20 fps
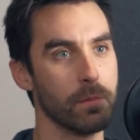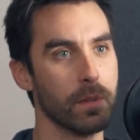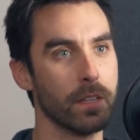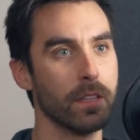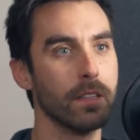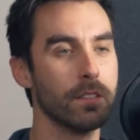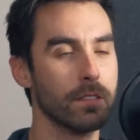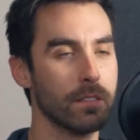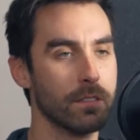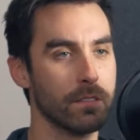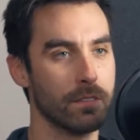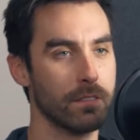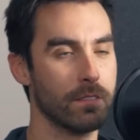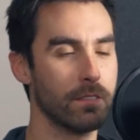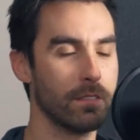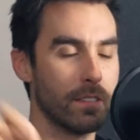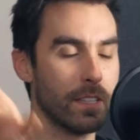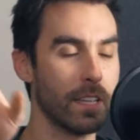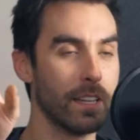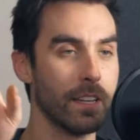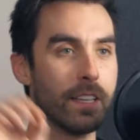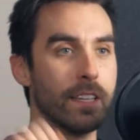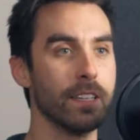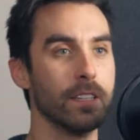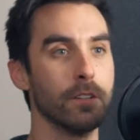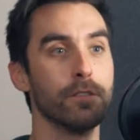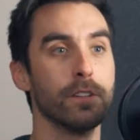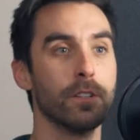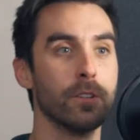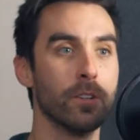And then
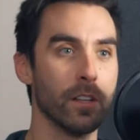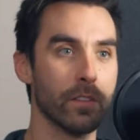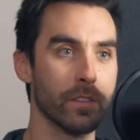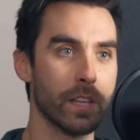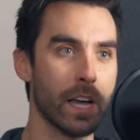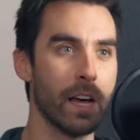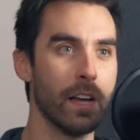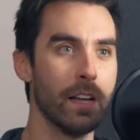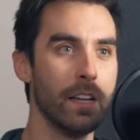Eve and all of that.